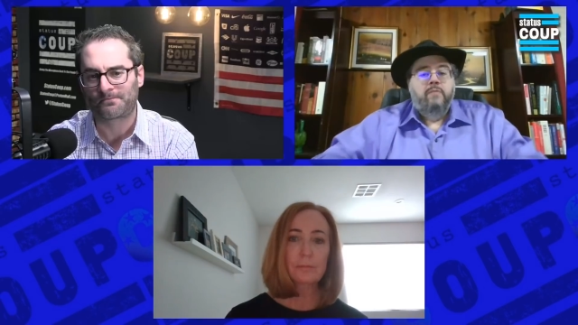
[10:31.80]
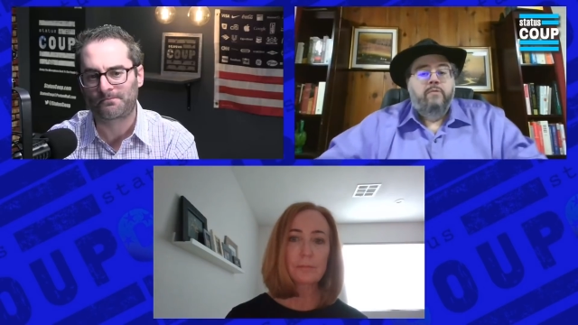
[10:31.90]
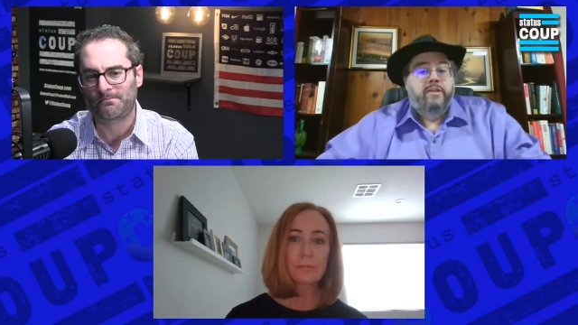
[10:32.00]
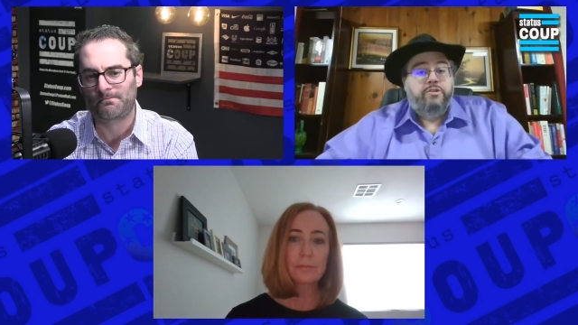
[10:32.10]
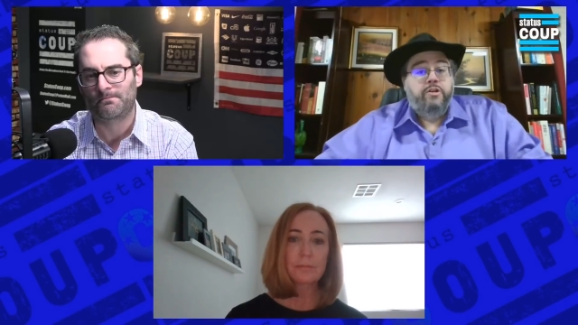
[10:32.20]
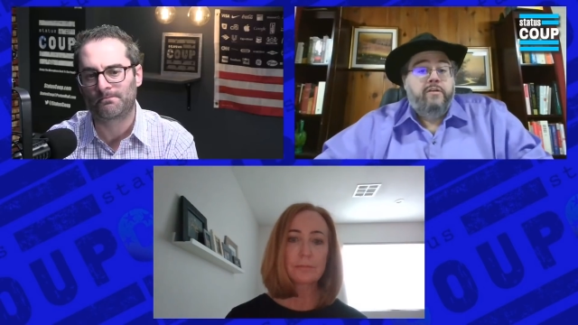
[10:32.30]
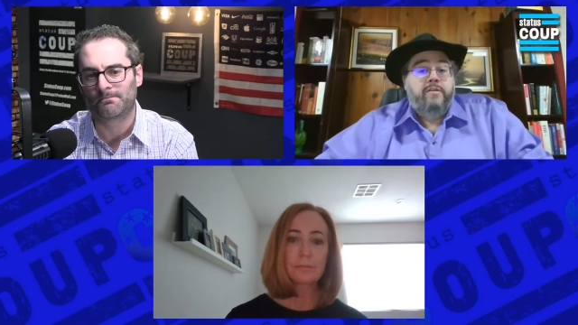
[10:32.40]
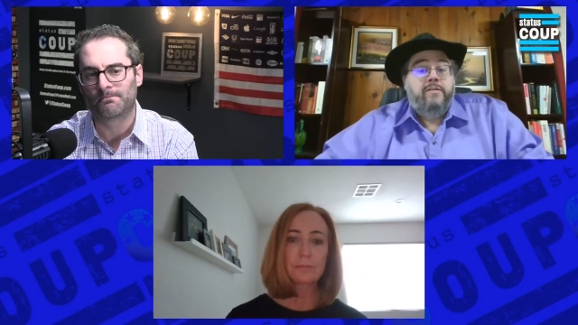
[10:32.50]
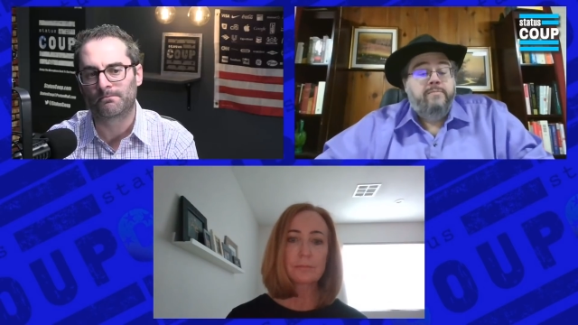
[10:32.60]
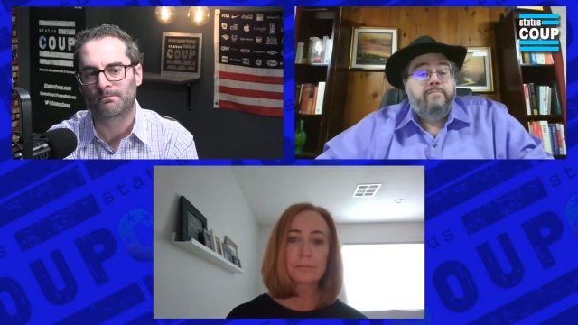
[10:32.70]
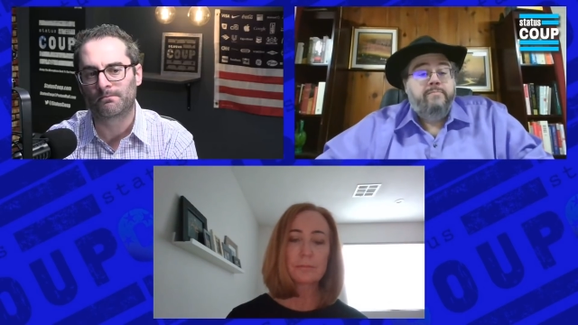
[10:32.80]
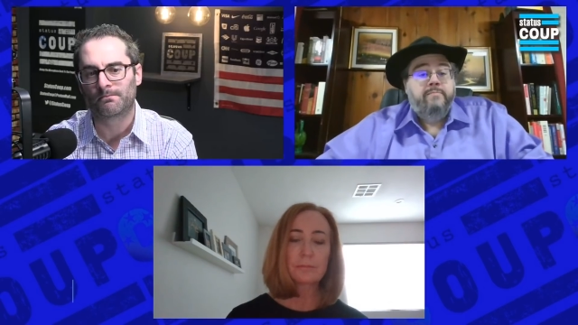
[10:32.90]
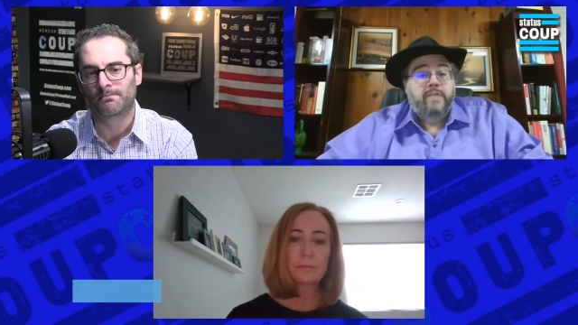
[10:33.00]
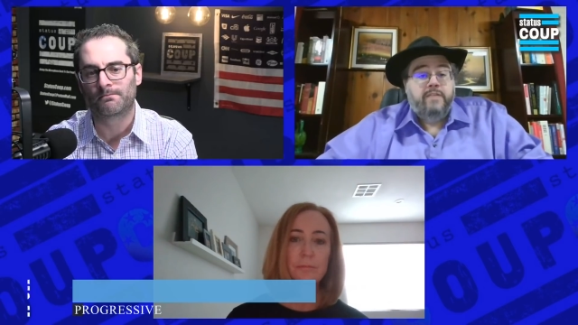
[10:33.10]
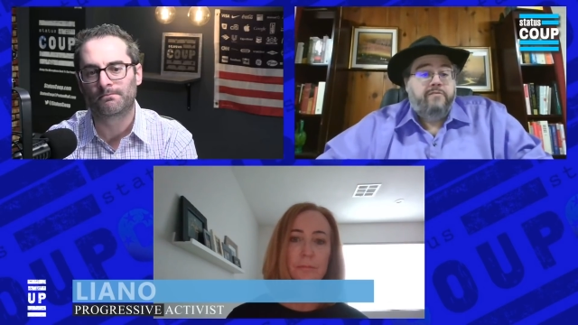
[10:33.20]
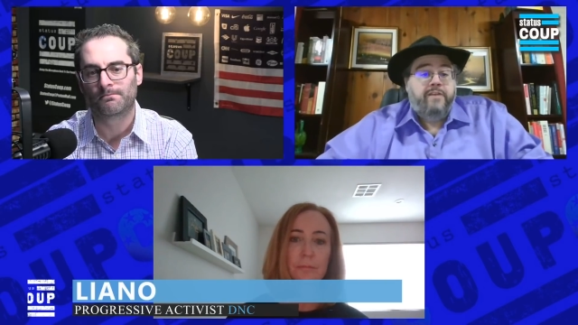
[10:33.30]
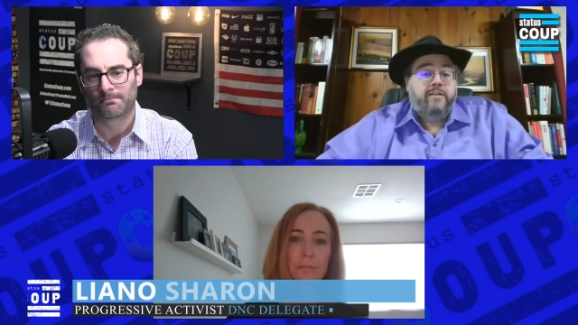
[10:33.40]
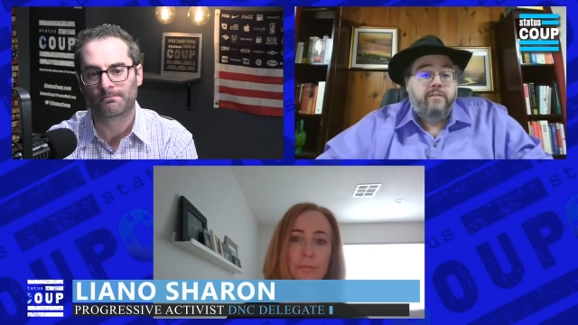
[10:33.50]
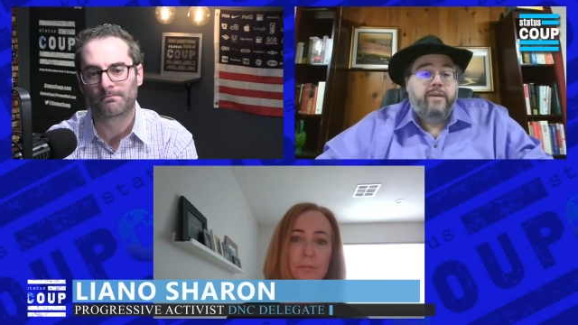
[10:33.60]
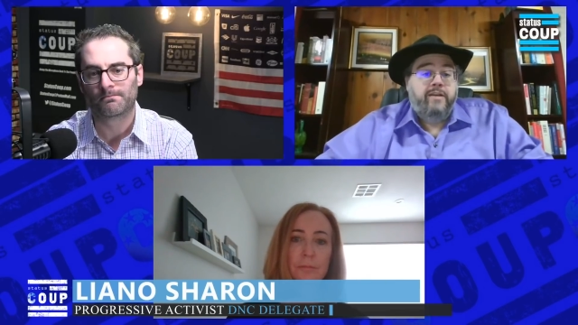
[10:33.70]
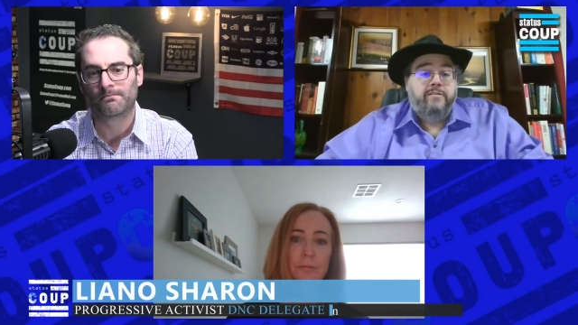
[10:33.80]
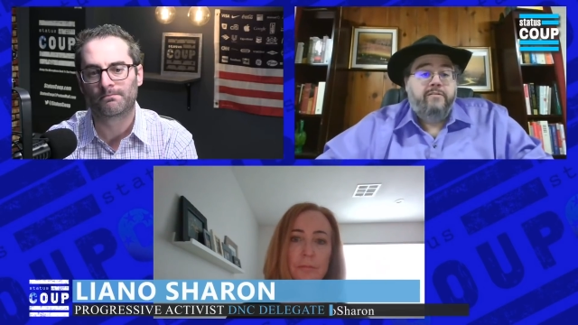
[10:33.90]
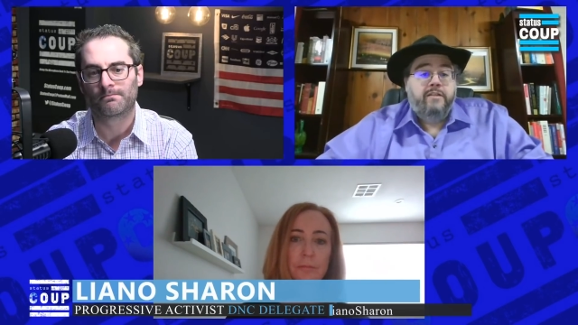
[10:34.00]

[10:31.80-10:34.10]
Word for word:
Speaker 1: Well, they shouldn't. That's the fact of the matter.